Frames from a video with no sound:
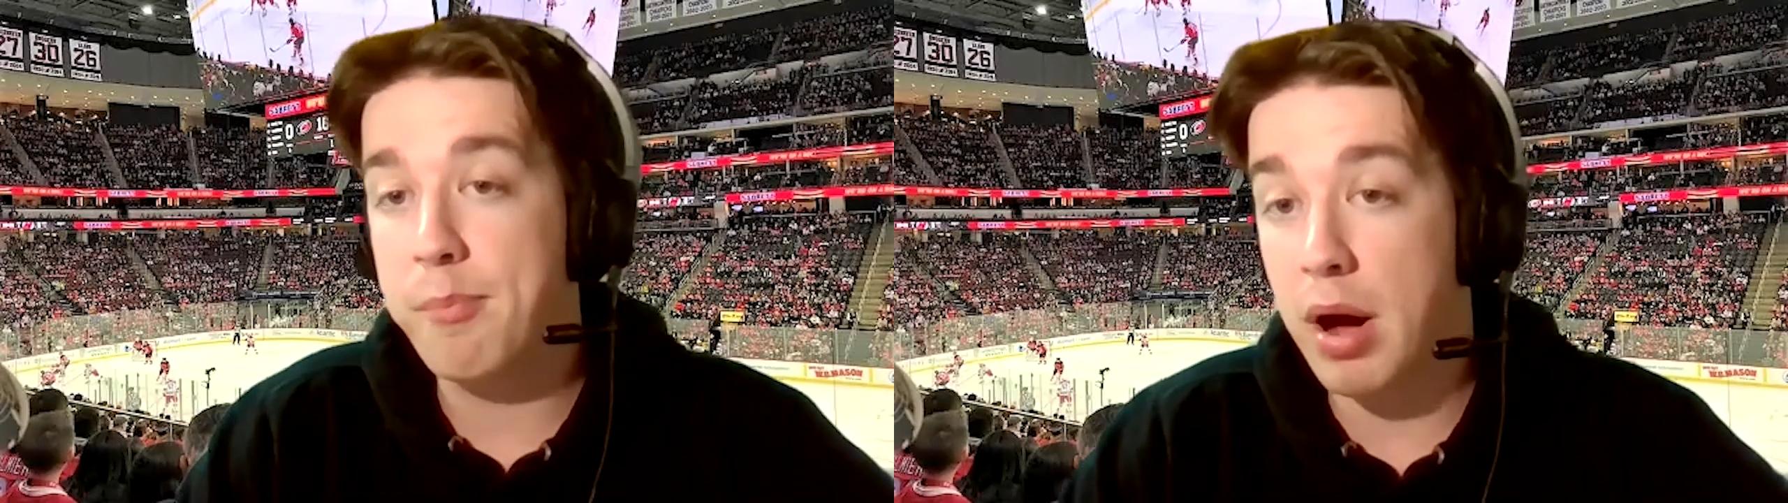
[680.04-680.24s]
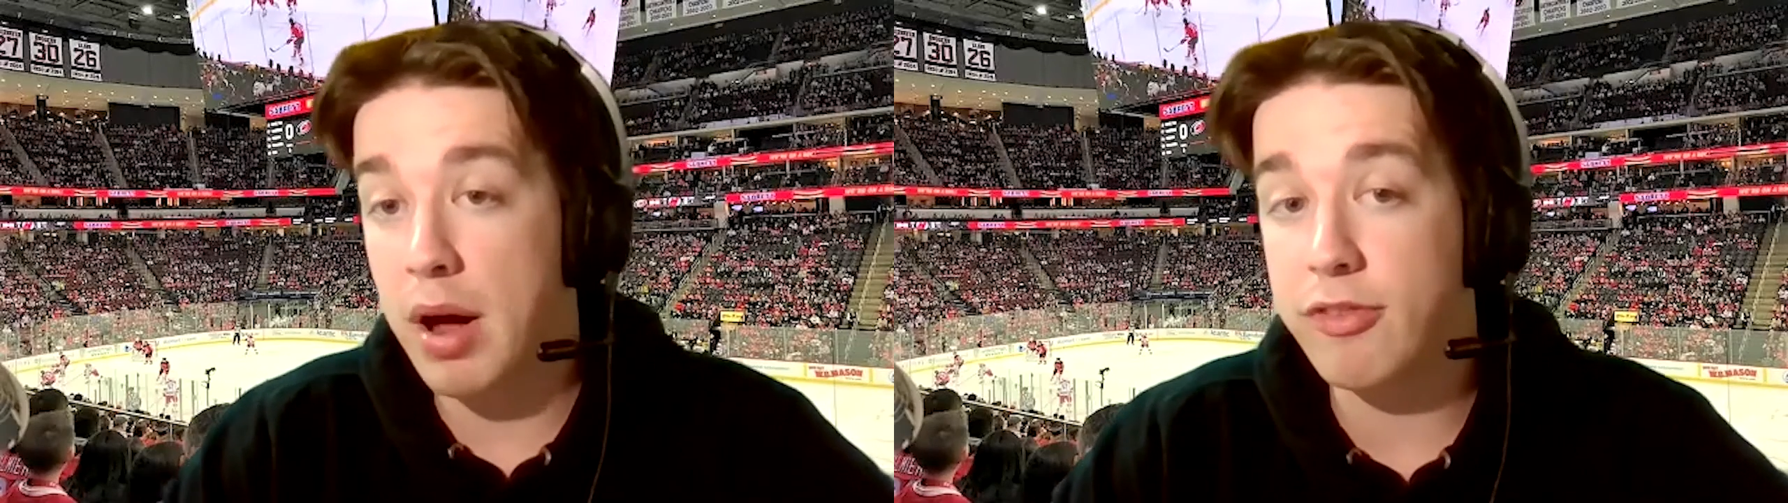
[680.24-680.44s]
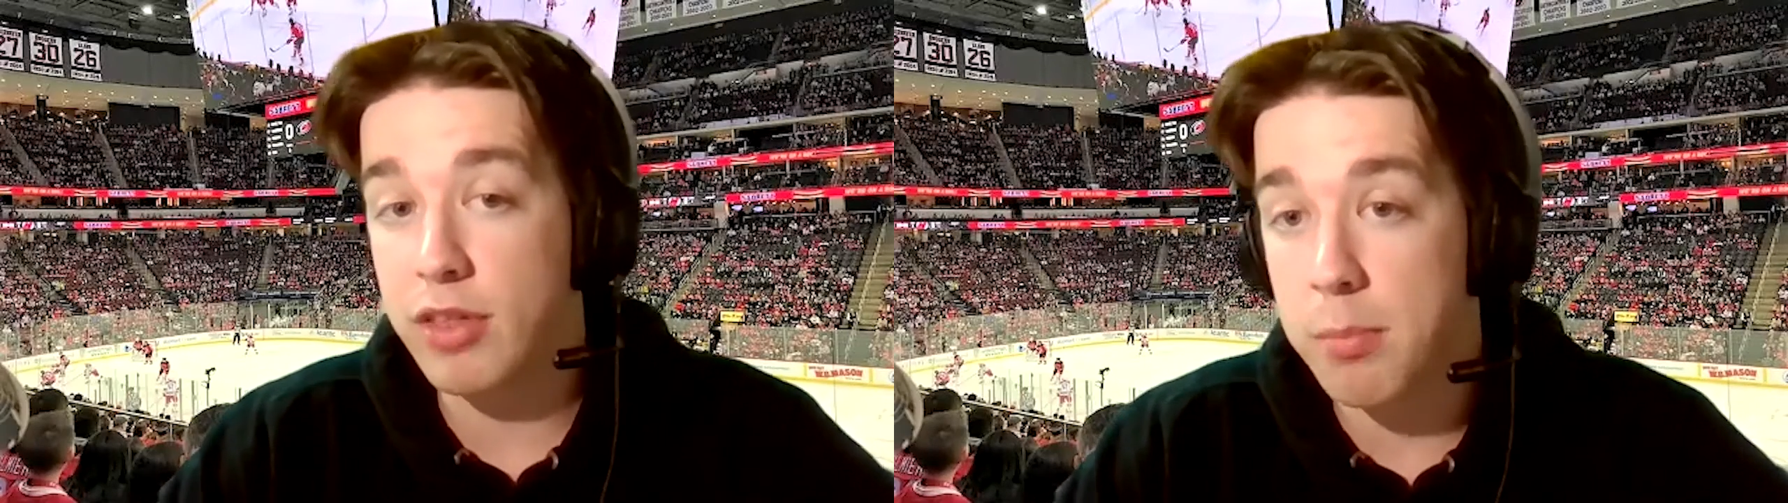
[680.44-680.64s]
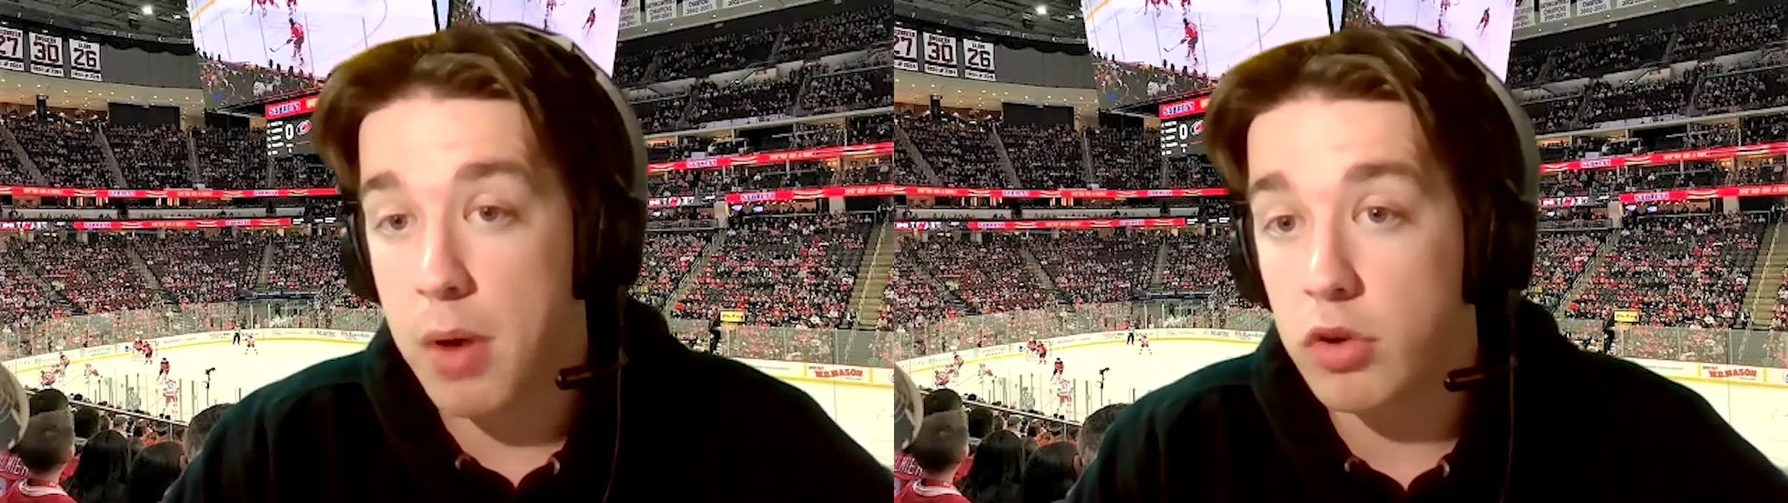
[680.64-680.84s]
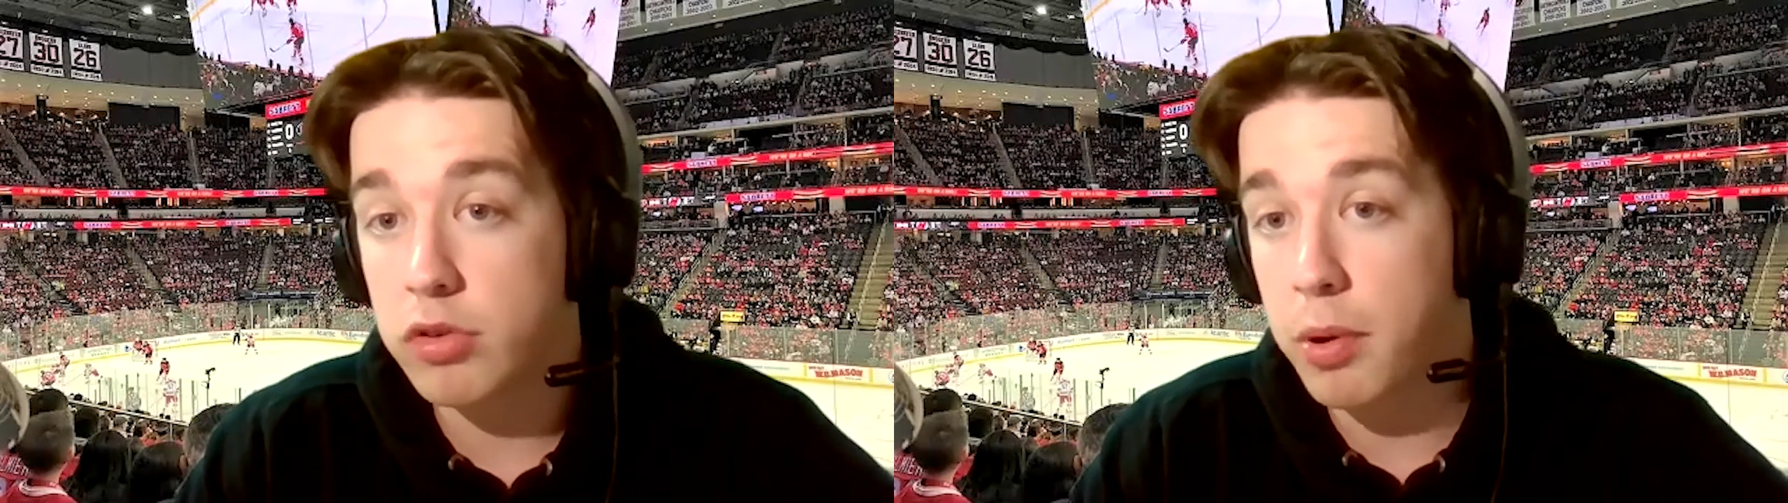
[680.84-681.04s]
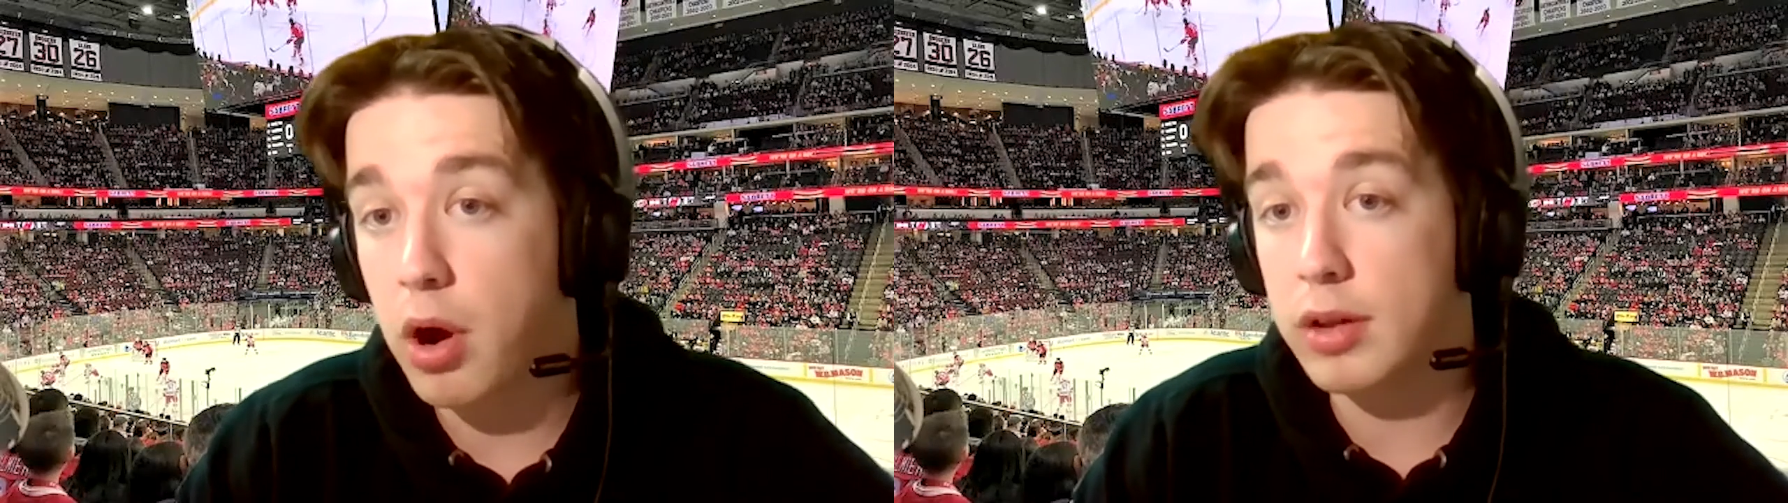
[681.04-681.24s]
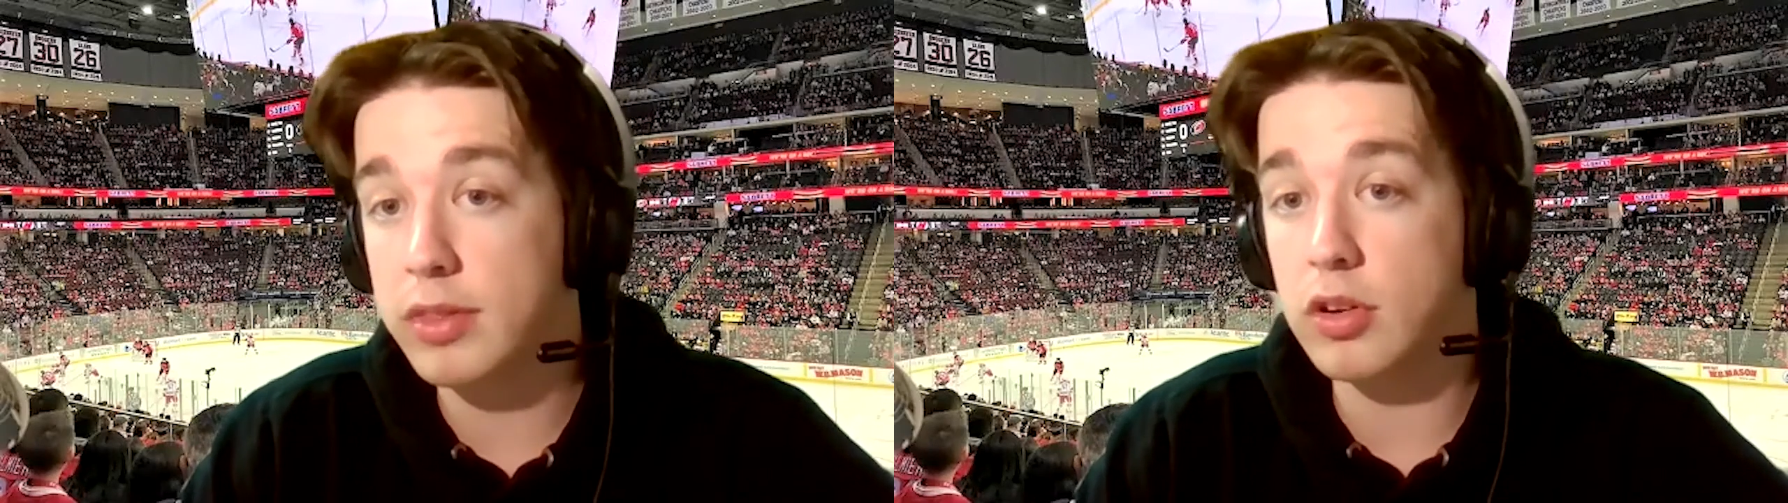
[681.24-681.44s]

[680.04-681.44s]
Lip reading: But for the most part,